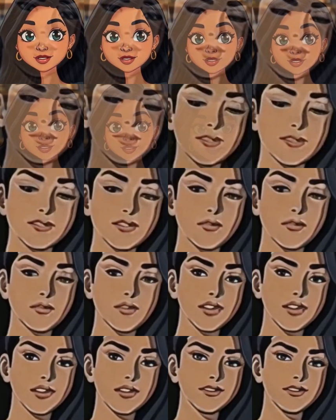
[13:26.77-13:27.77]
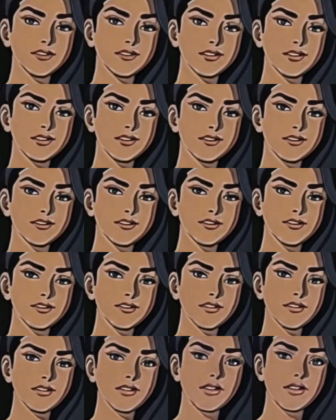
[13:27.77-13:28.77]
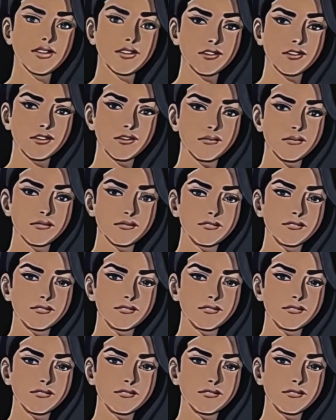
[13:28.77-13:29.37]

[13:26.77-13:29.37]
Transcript: I mean, don't we? I don't know.